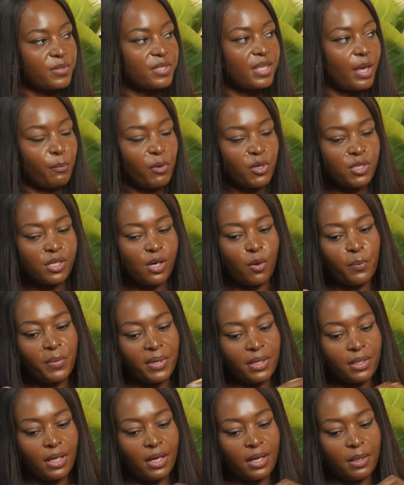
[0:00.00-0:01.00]
not saying about how I'll
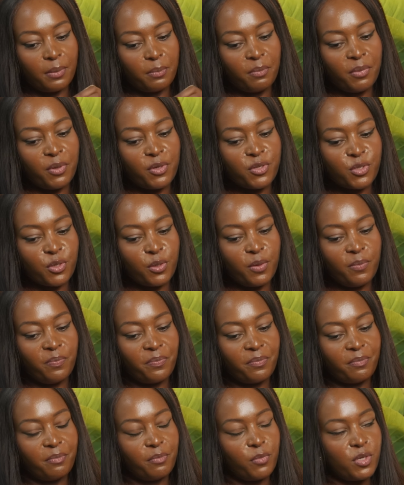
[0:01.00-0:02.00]
pick that posho
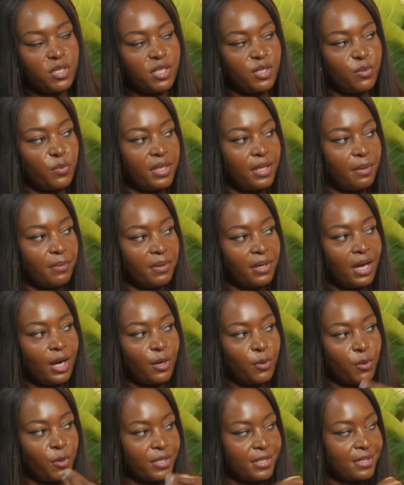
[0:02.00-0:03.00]
put it with the
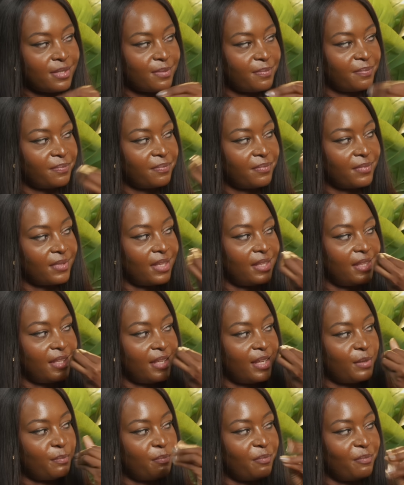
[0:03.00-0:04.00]
carrots, and
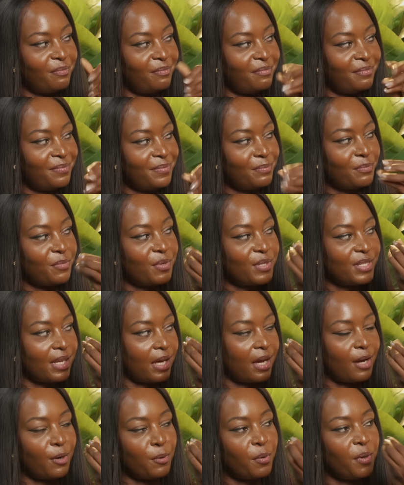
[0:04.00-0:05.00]
then put
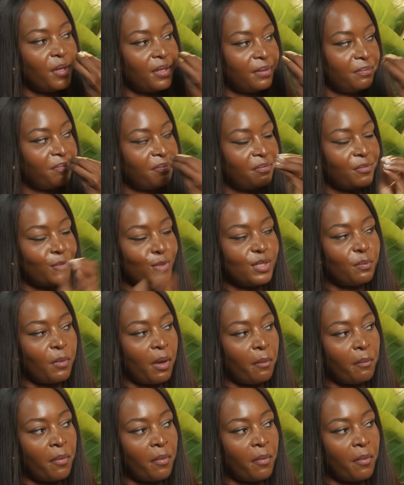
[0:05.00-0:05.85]
like a hole in my